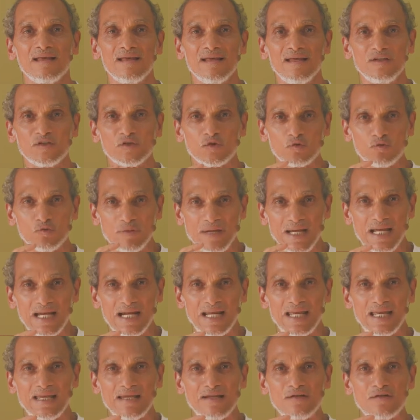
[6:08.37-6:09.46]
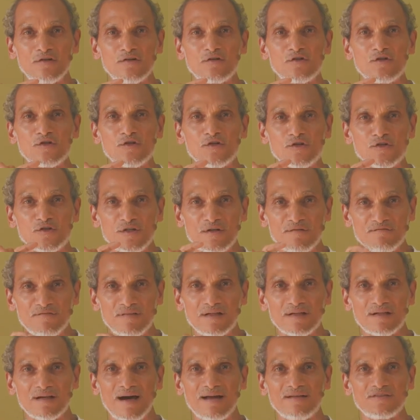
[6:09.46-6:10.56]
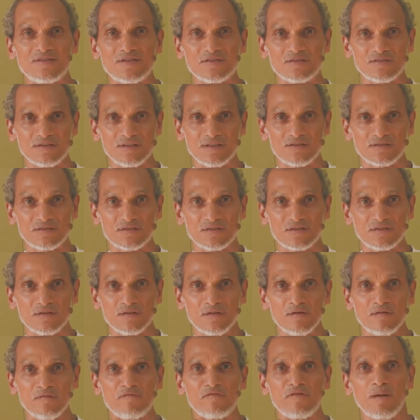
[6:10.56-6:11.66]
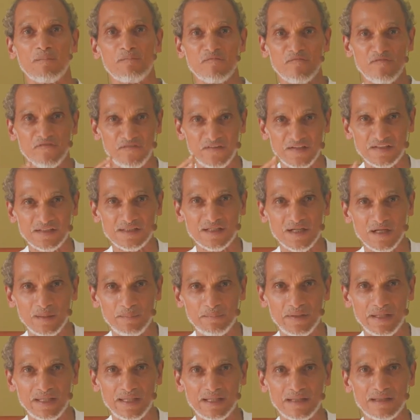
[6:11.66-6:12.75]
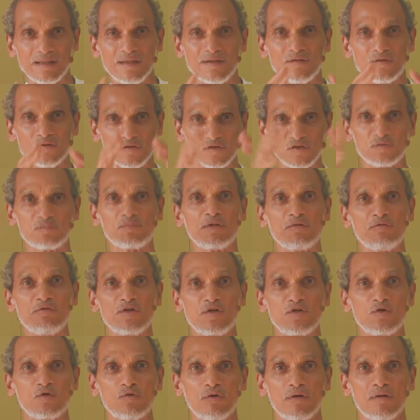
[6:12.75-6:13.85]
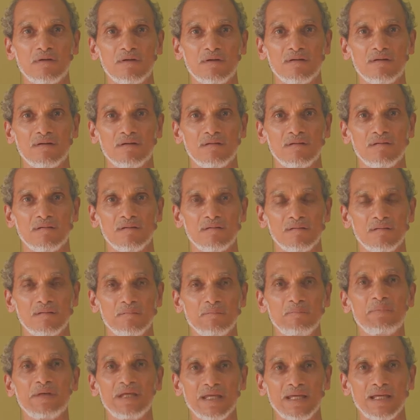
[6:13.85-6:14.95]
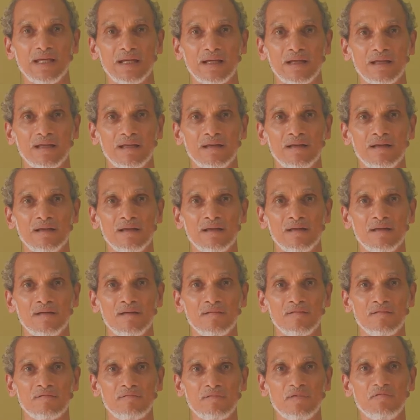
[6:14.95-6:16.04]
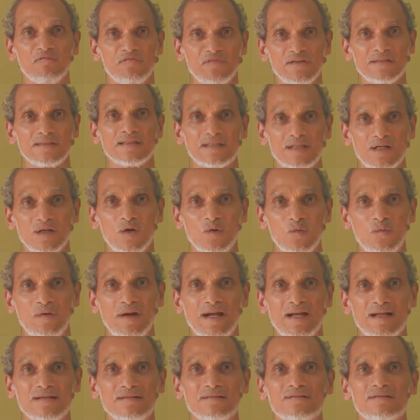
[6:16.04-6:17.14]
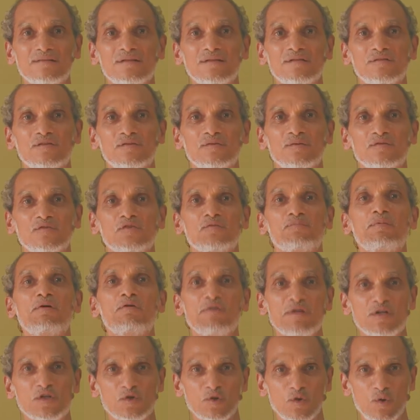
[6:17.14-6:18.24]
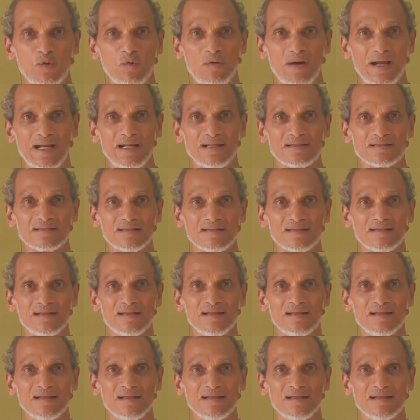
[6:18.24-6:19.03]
is really to shift the consciousness from physical being to spiritual being, from physical awareness to spiritual awareness.